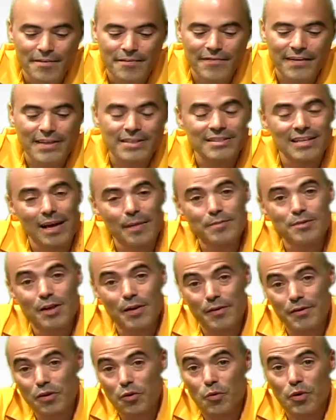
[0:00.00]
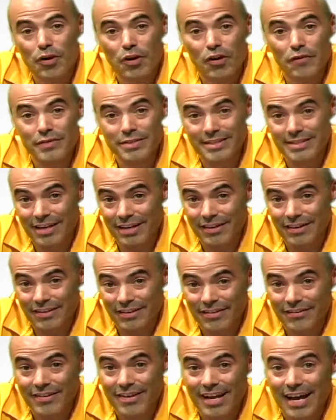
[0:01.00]
FaceTime is going to work over
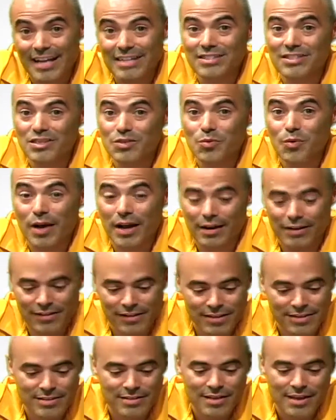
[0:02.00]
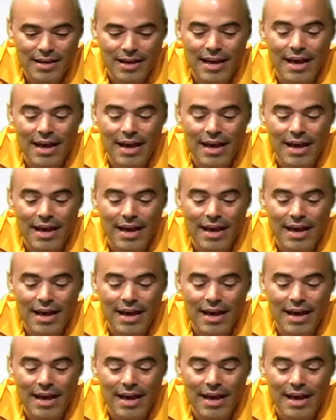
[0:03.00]
cellular, not just wireless.